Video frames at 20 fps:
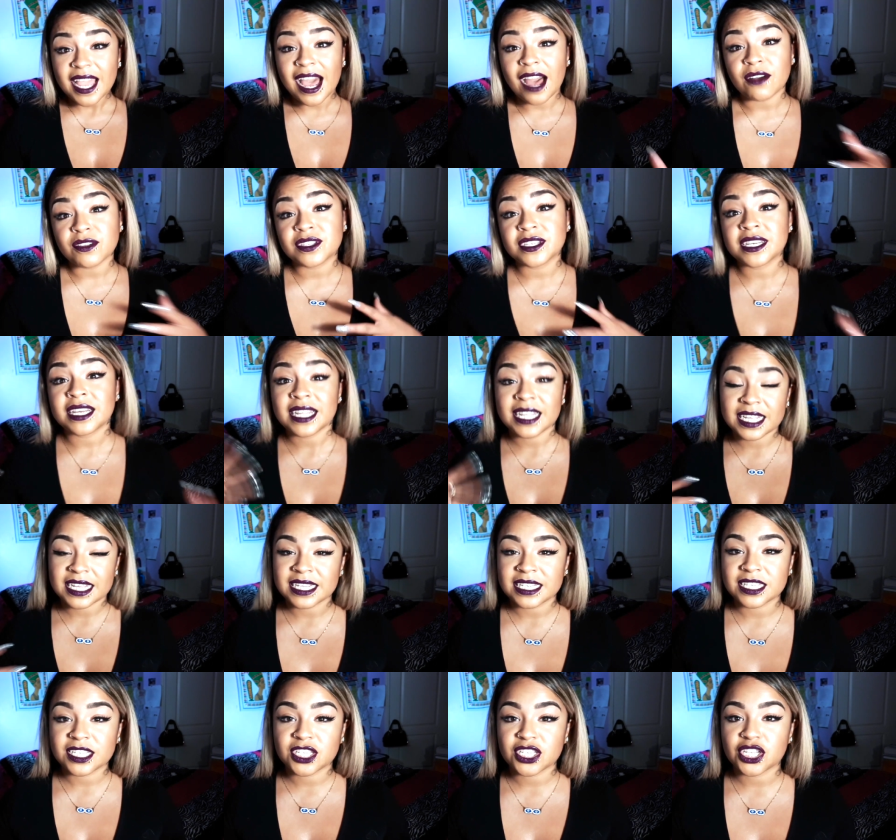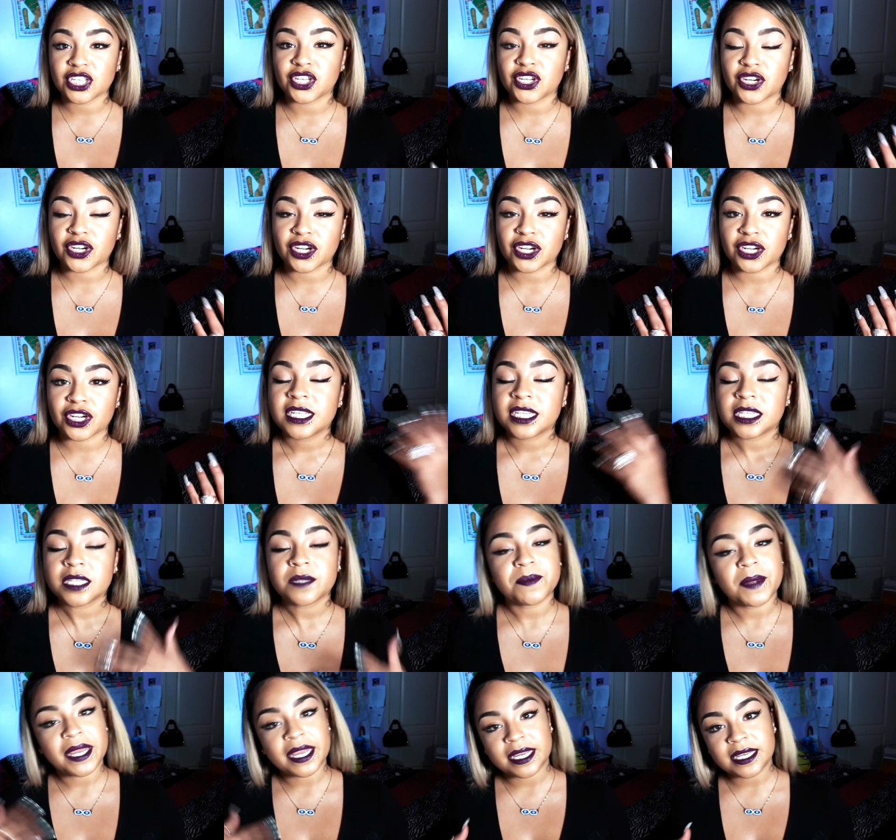how to cleanse your
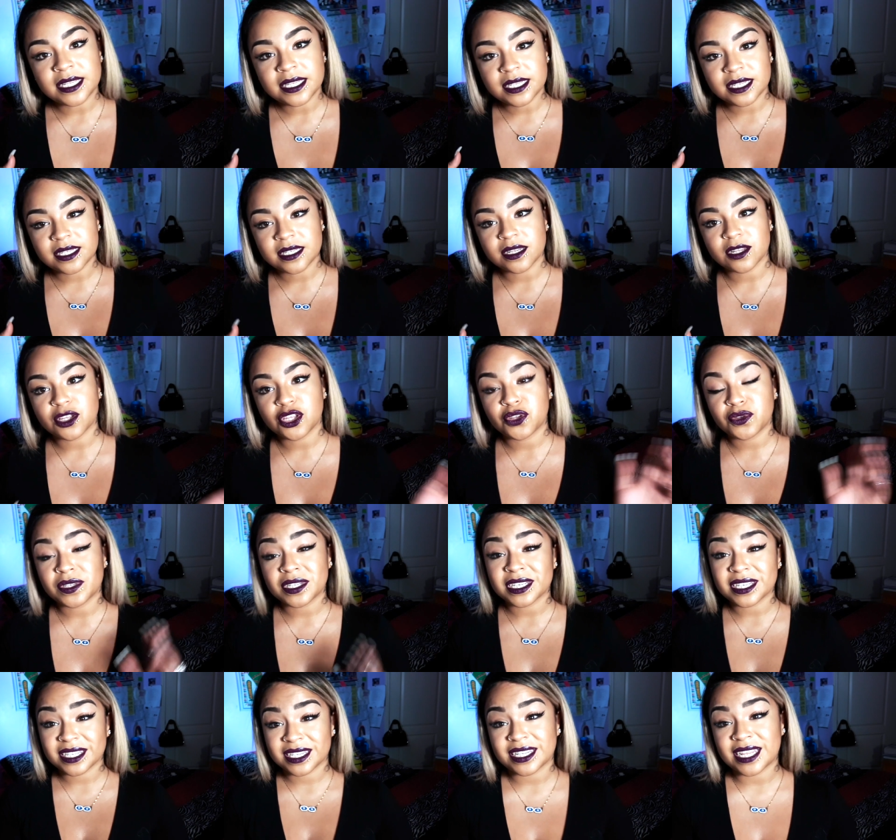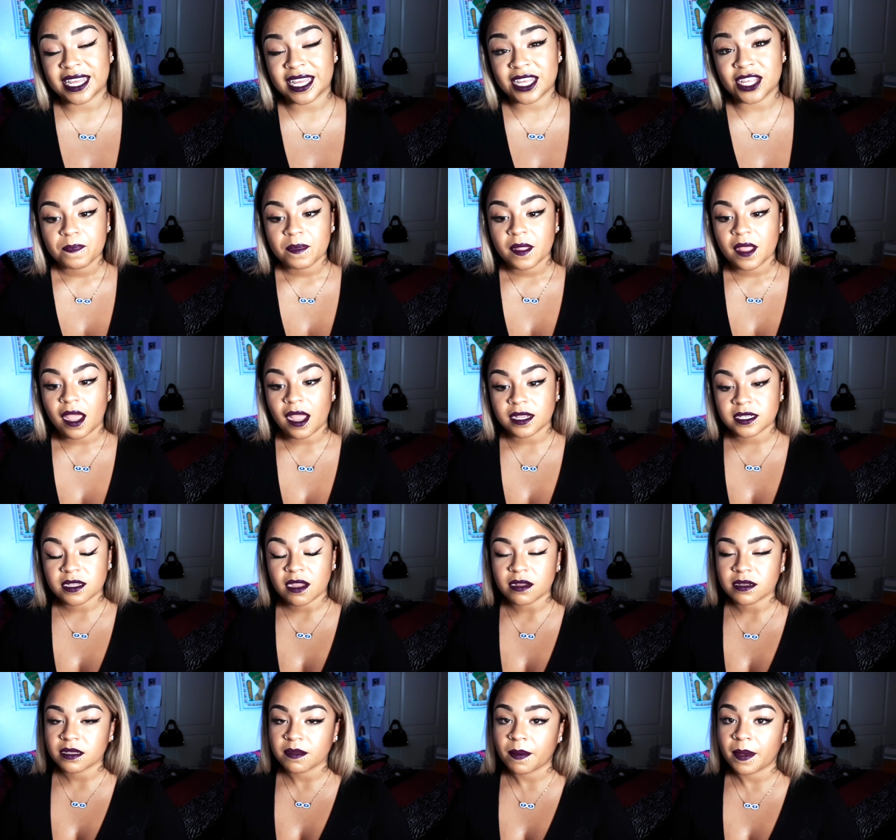space using sage, I
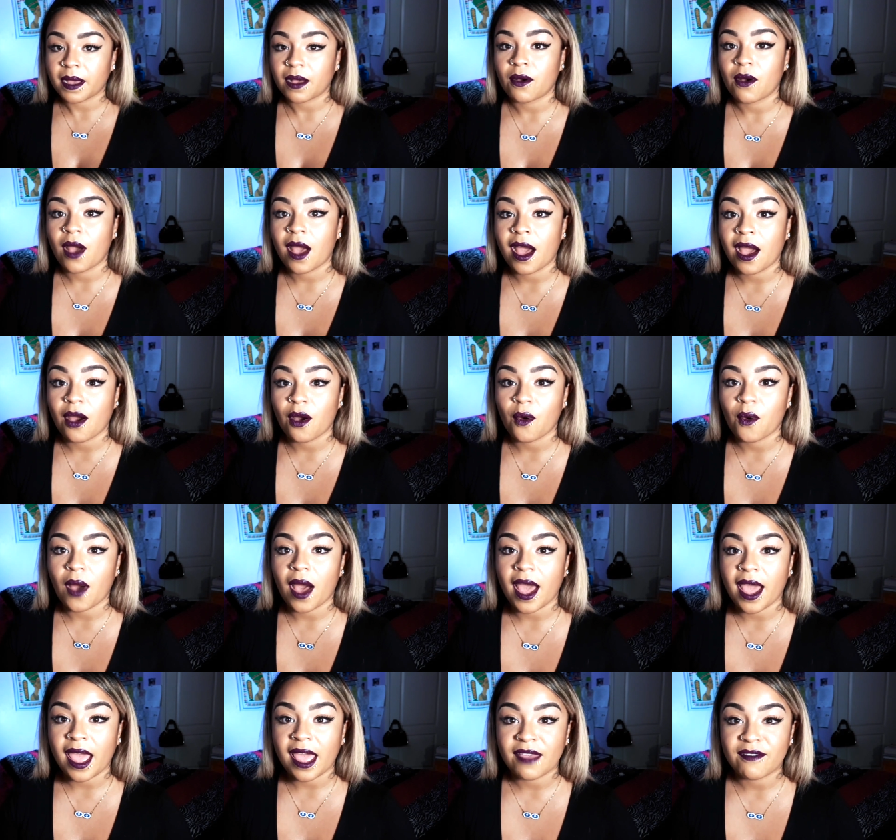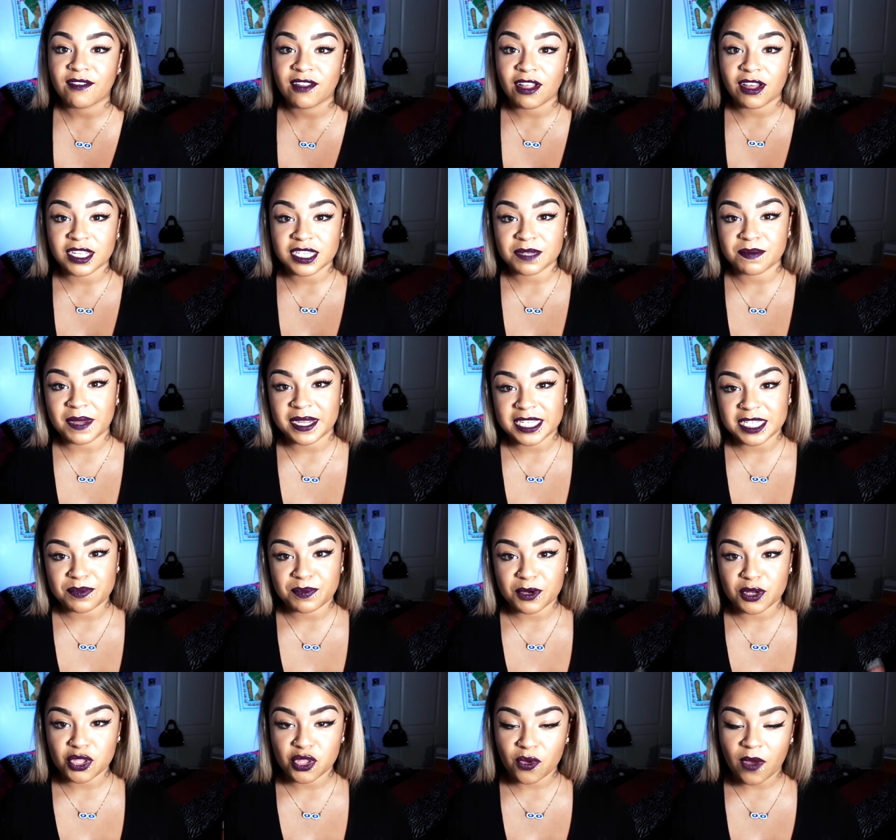talked about how I've lost my
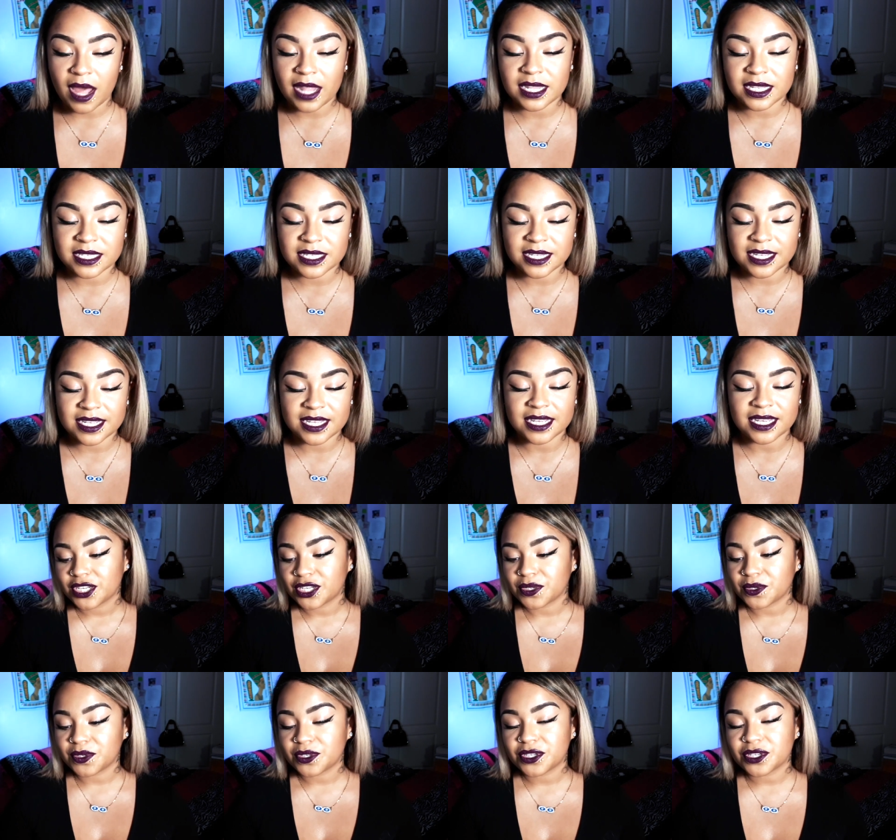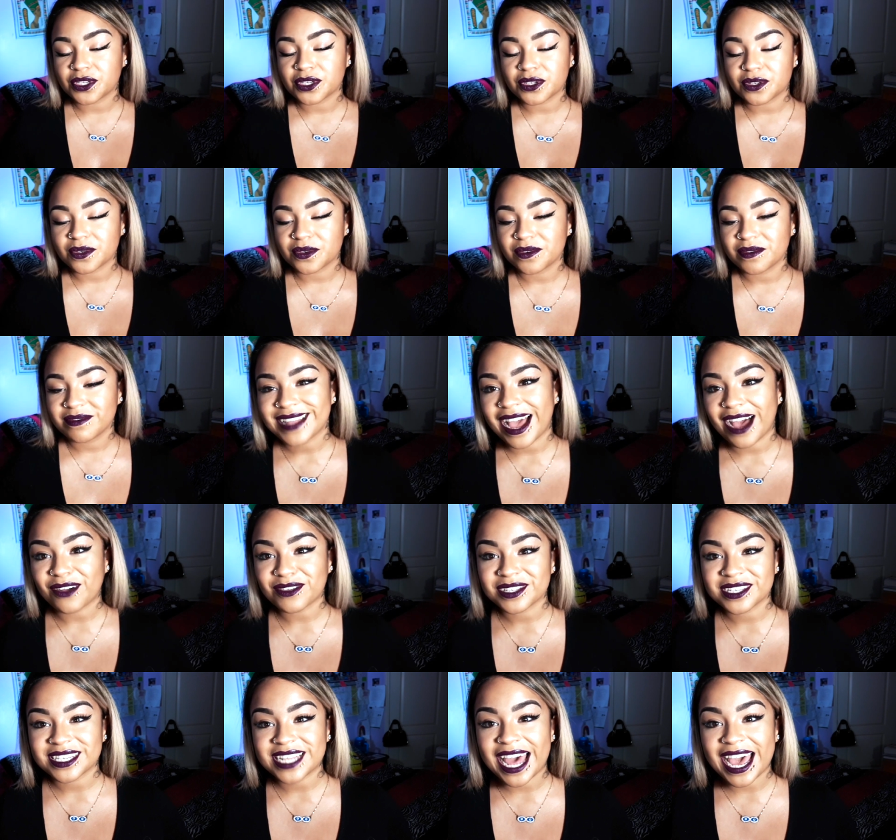spirituality due to
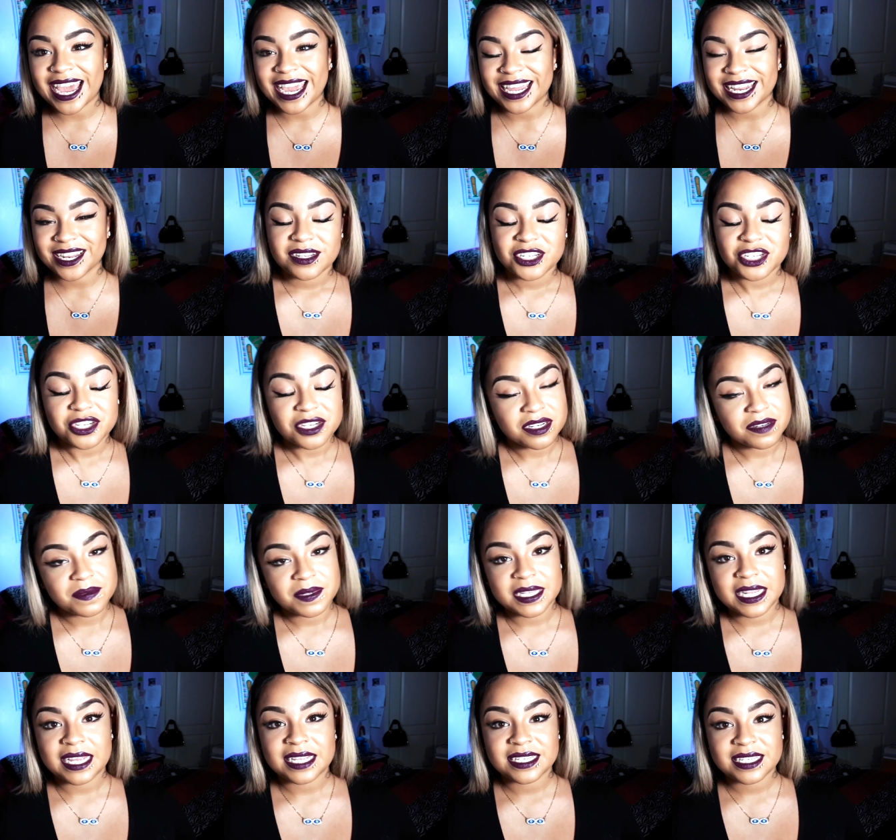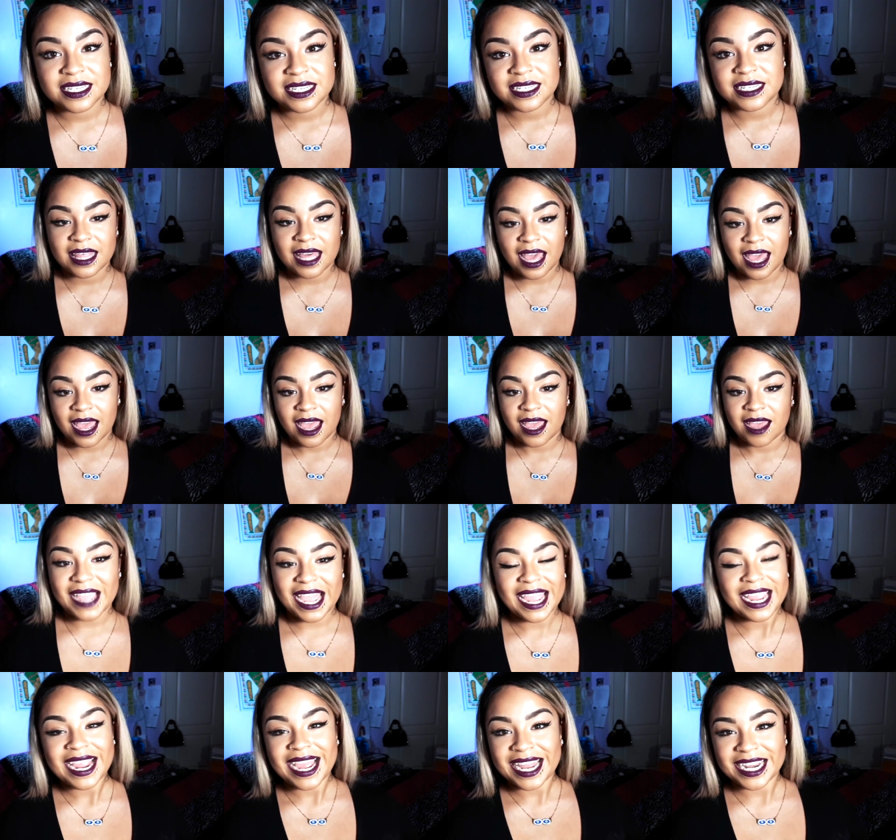outside circumstances that
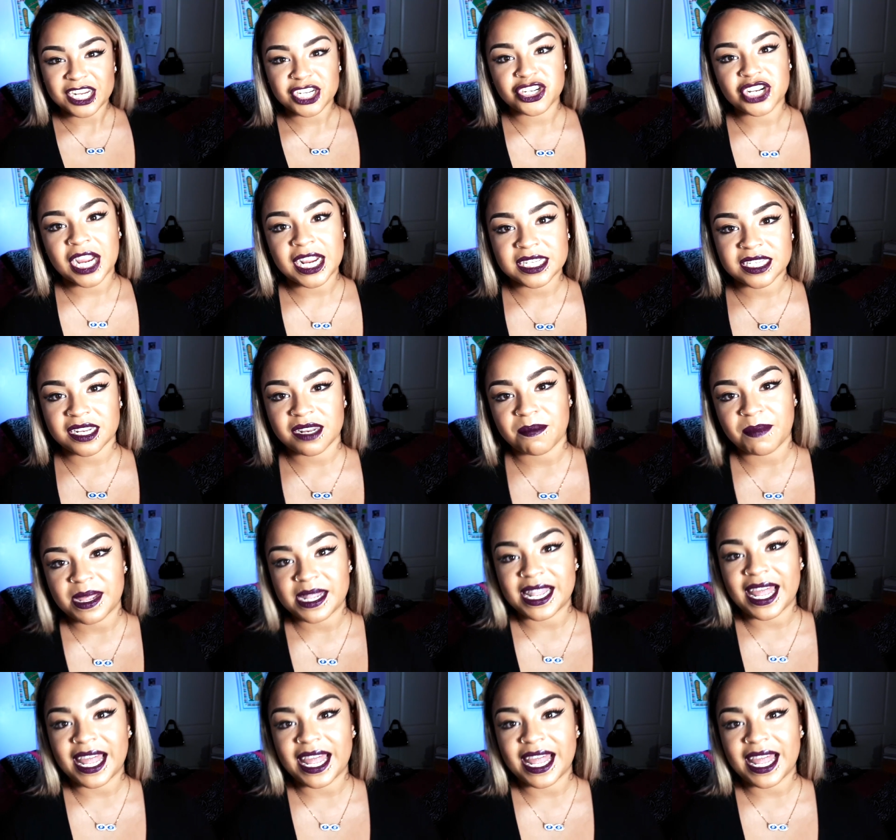I kind of attracted in my